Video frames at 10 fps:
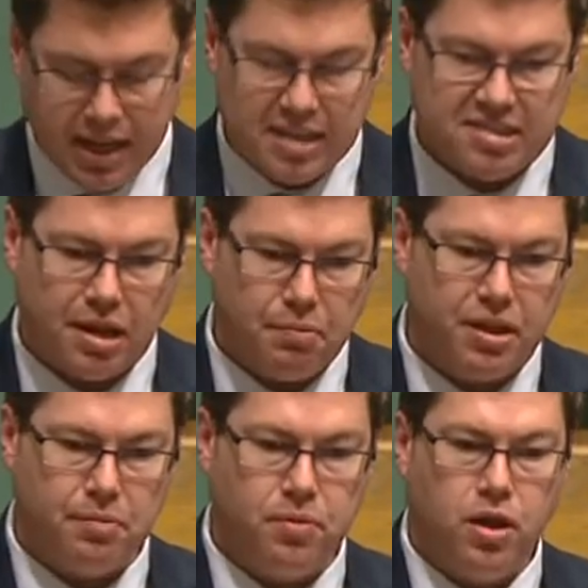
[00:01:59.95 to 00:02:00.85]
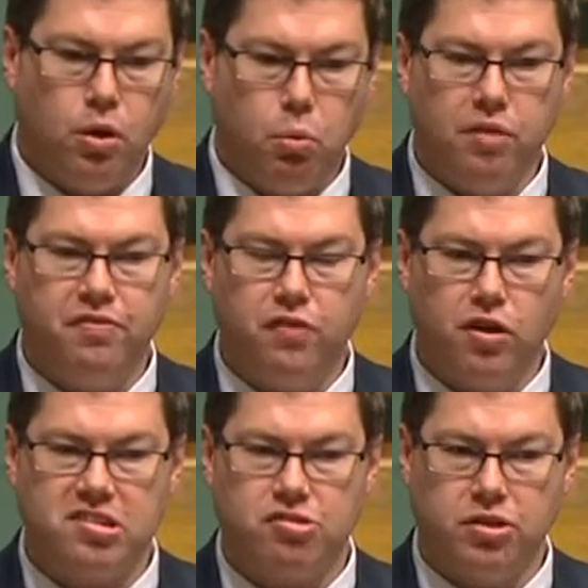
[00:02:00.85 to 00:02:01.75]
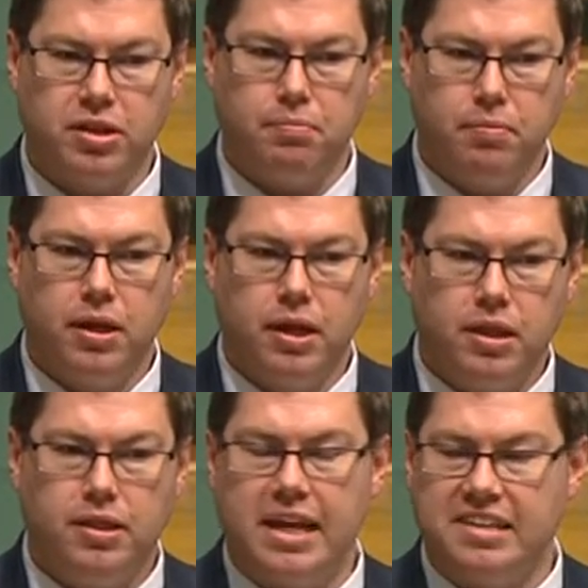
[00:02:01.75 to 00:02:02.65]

Some of them were fostering their